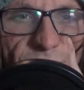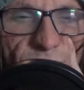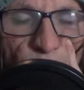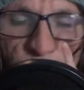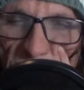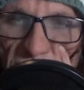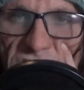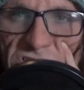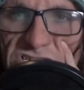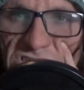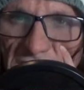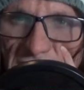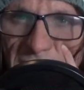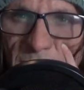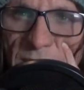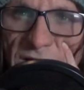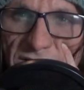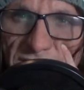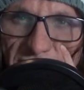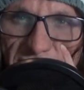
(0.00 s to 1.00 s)
Bridge
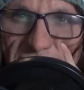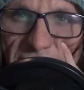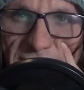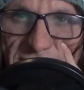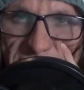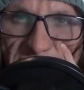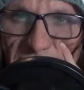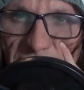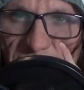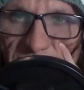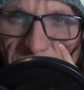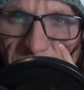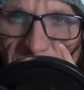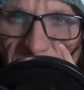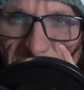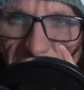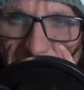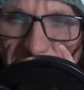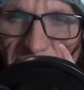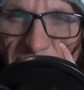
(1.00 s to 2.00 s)
Terabithia is another
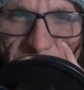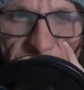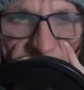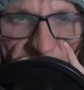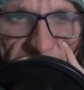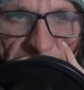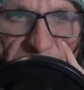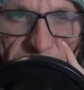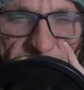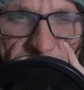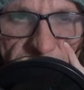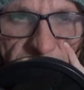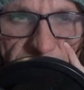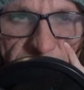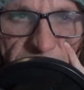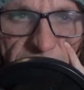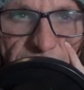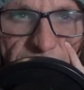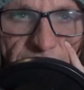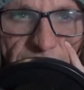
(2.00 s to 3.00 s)
one. I love that shit,
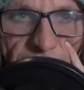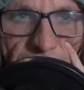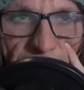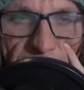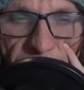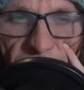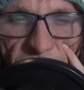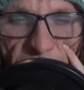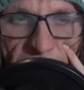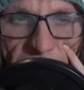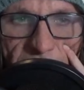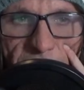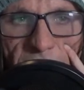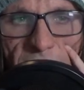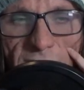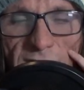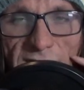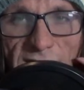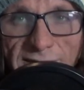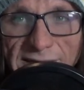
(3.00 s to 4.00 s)
even though
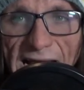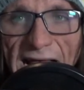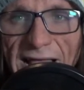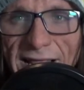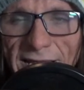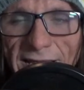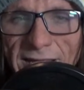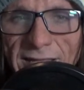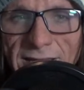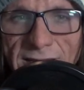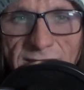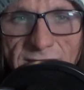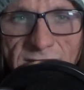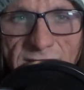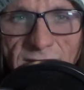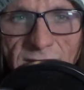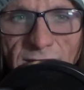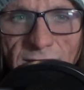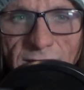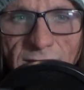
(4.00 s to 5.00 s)
that
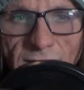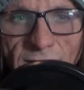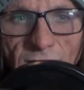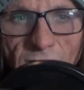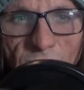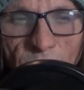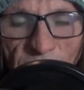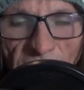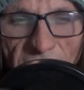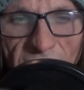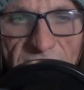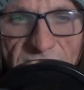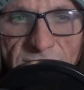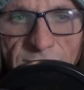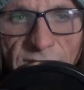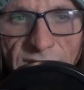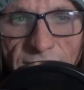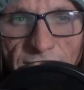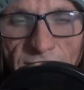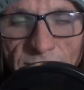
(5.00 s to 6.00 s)
is
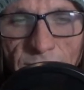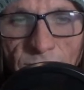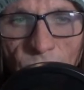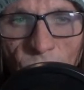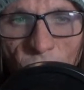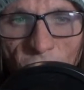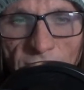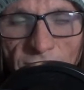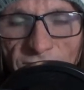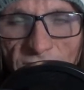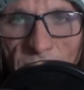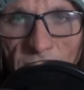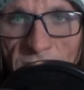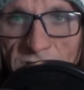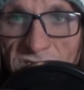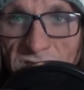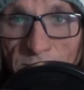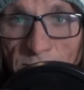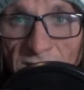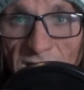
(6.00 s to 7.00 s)
possibly the, one of the
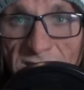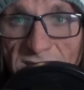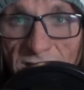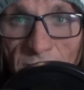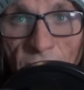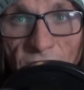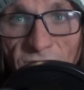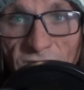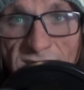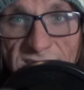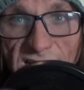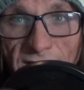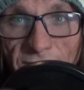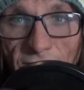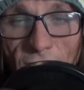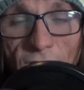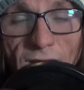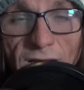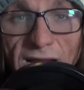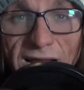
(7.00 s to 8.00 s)
most depressing movies
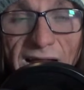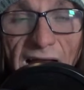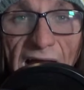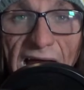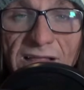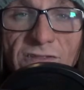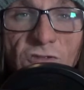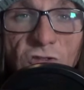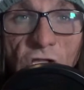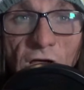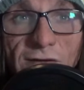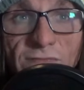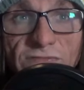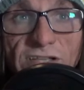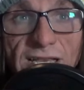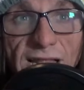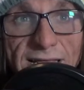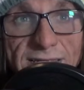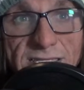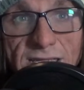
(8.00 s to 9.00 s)
ever. I loved
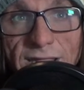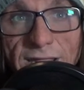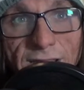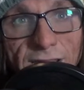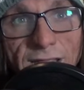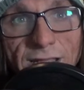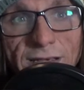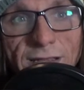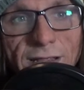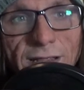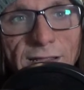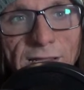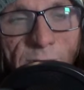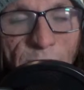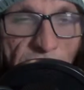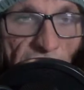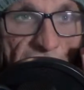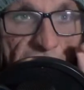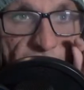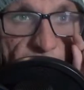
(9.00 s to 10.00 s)
it as a kid,
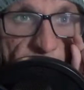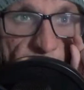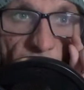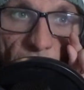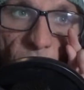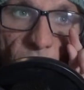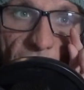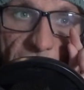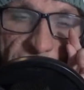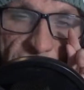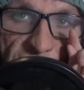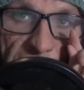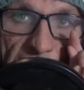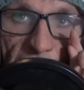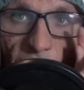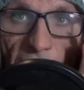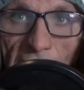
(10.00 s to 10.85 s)
but I could not watch it now.